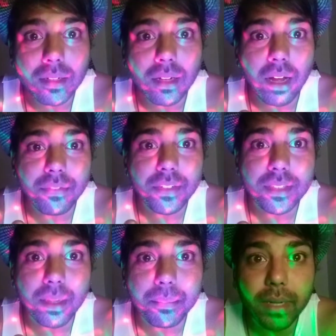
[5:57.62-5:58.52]
after
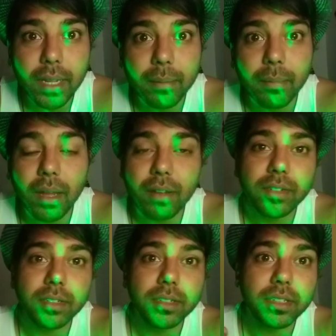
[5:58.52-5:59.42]
some time,
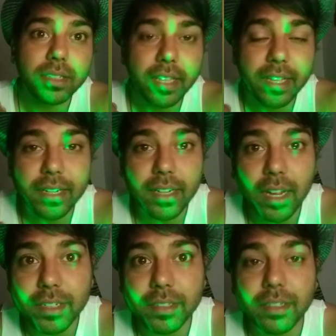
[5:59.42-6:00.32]
after they get
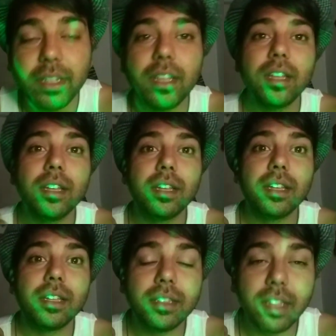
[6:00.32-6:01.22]
tired,
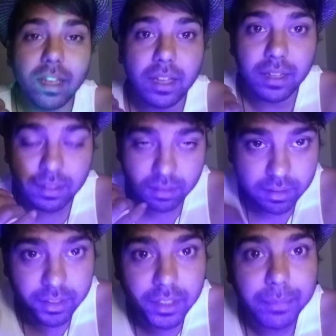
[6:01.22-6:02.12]
they
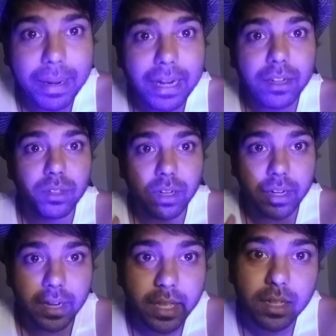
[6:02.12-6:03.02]
return back to the
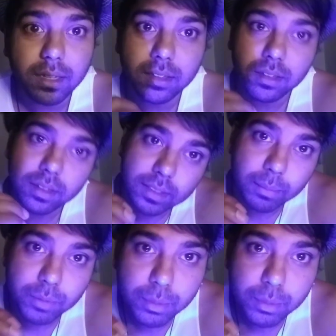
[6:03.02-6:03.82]
lake, the same